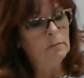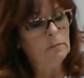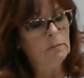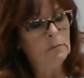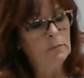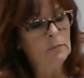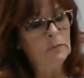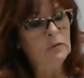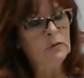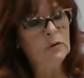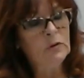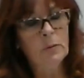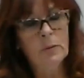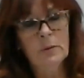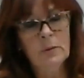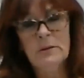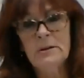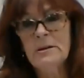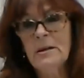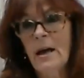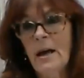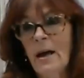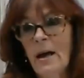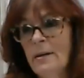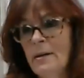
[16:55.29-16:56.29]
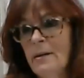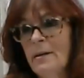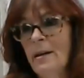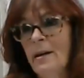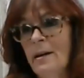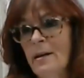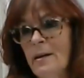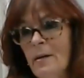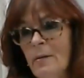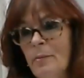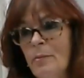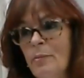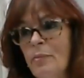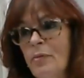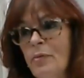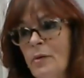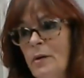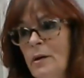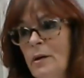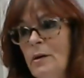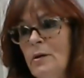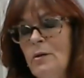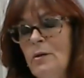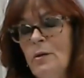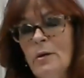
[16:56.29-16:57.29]
So it sounded like a
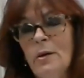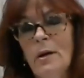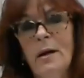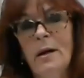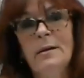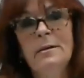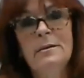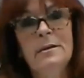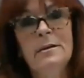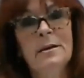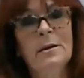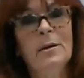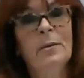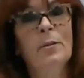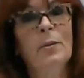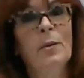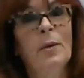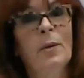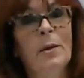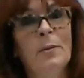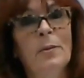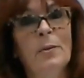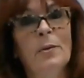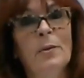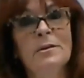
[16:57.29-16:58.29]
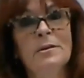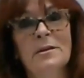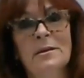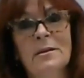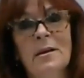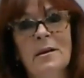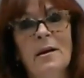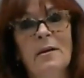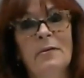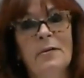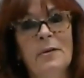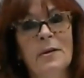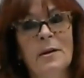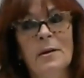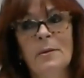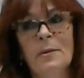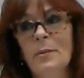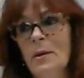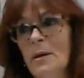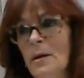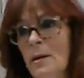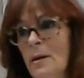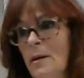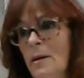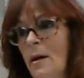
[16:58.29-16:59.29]
pretty good idea. When was enough going to
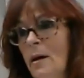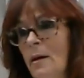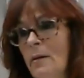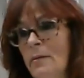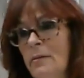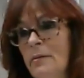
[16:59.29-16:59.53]
be enough?